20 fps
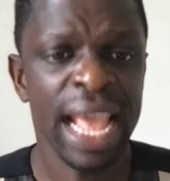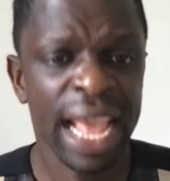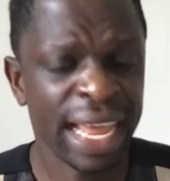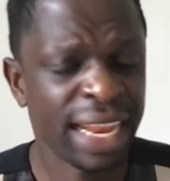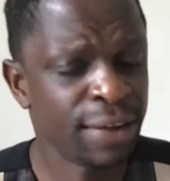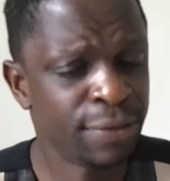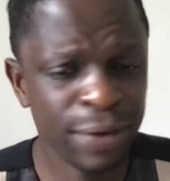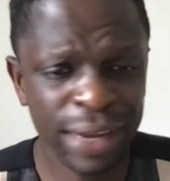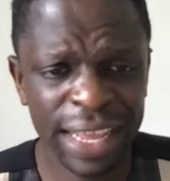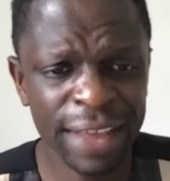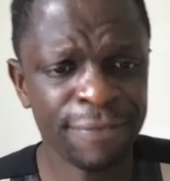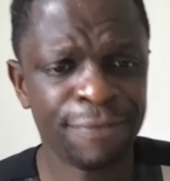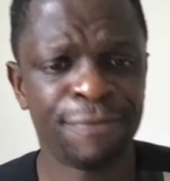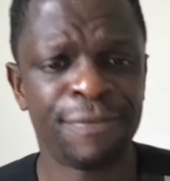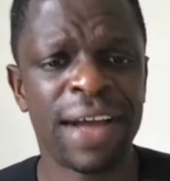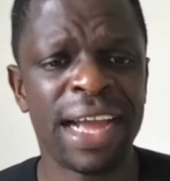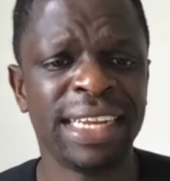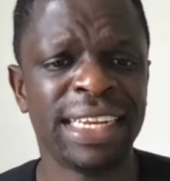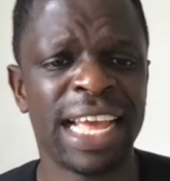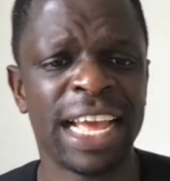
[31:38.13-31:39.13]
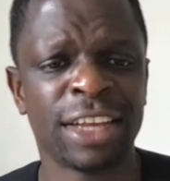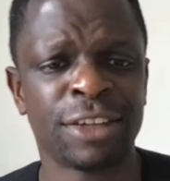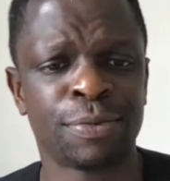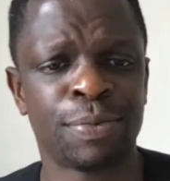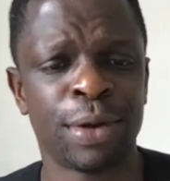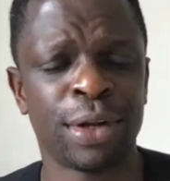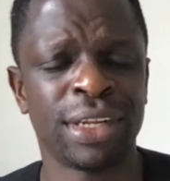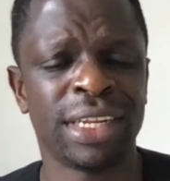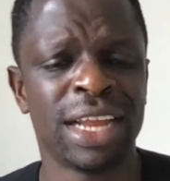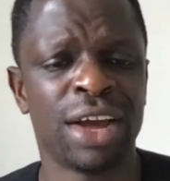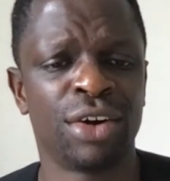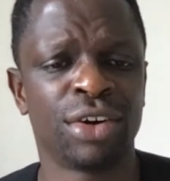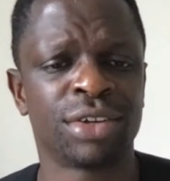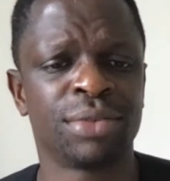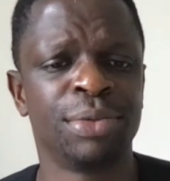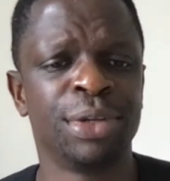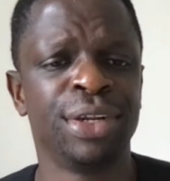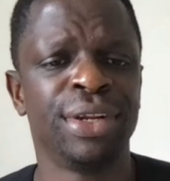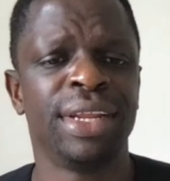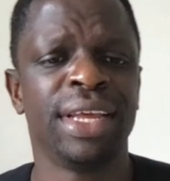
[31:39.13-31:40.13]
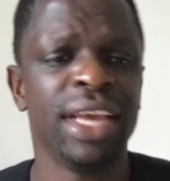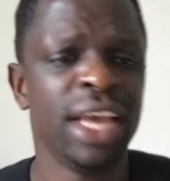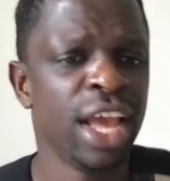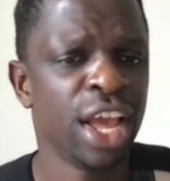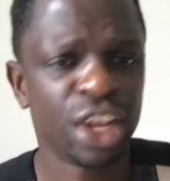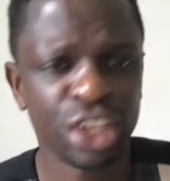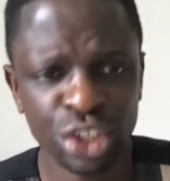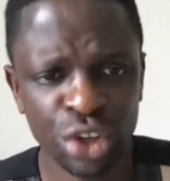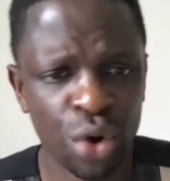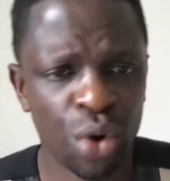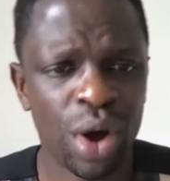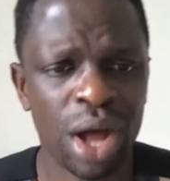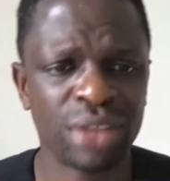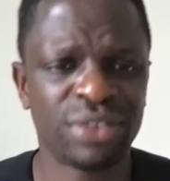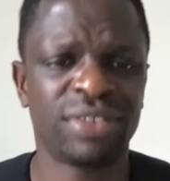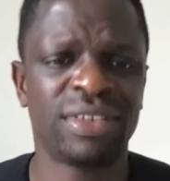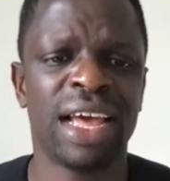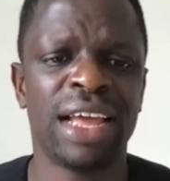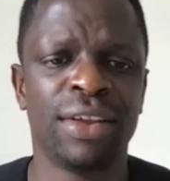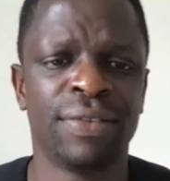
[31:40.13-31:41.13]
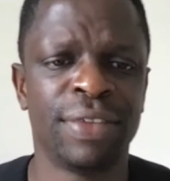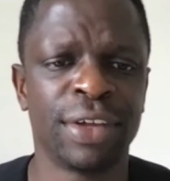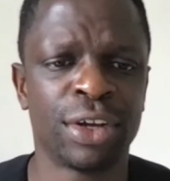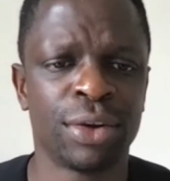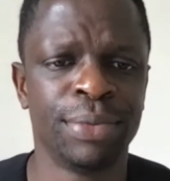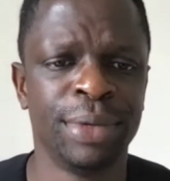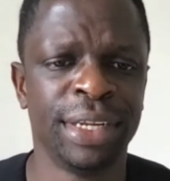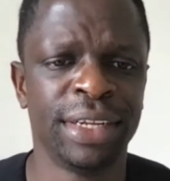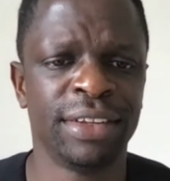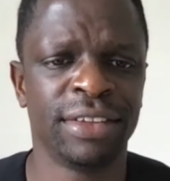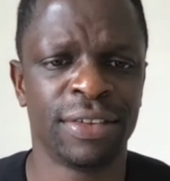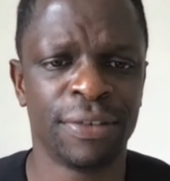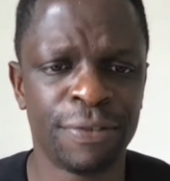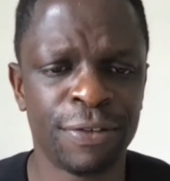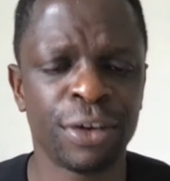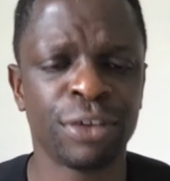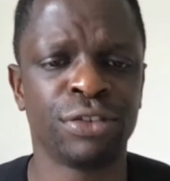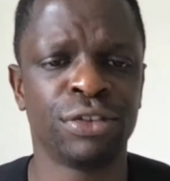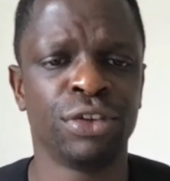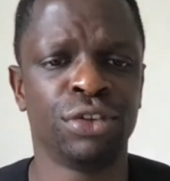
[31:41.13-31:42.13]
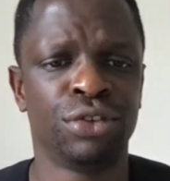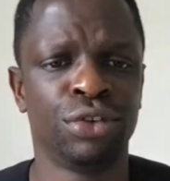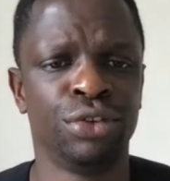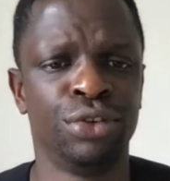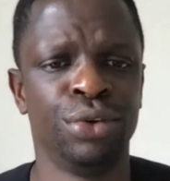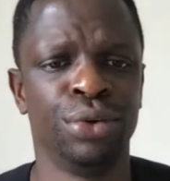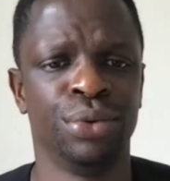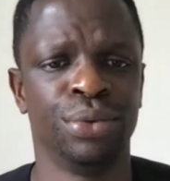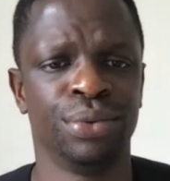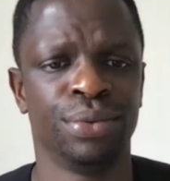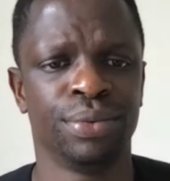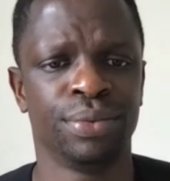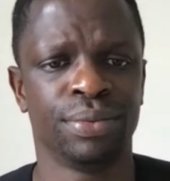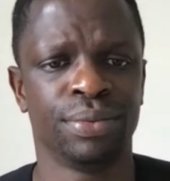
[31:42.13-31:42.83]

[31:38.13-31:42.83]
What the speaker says: And if we can find an expert in our community, go outside of the community is the first thing to do.